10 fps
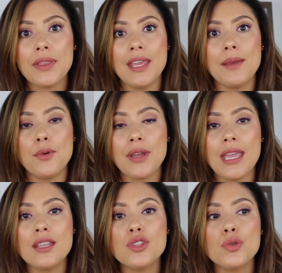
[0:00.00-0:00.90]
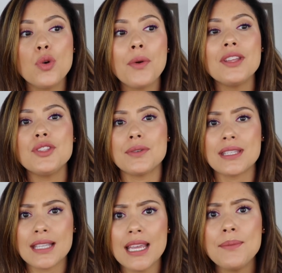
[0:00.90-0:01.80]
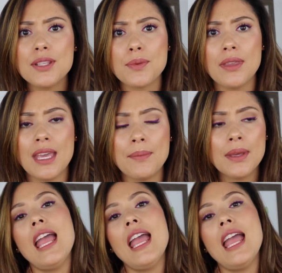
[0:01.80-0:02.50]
with him, okay? Into going into assignments with him.